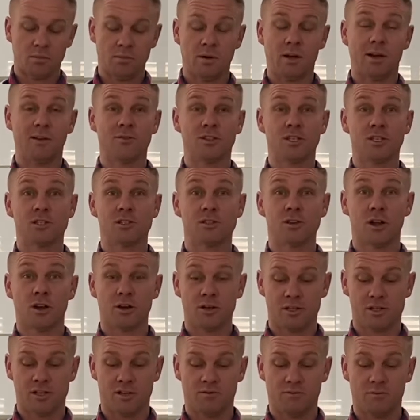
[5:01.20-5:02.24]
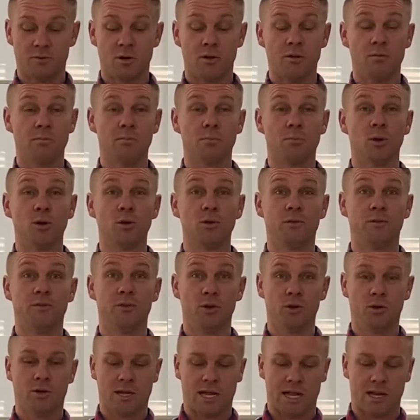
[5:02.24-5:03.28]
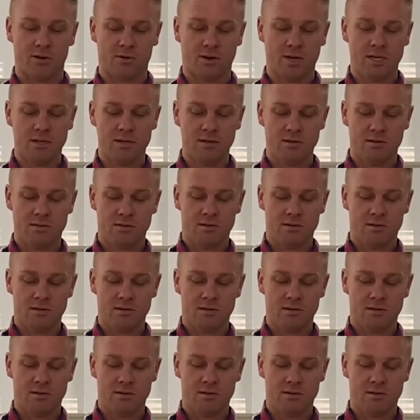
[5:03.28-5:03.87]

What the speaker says: I've just noticed I've got blue food colouring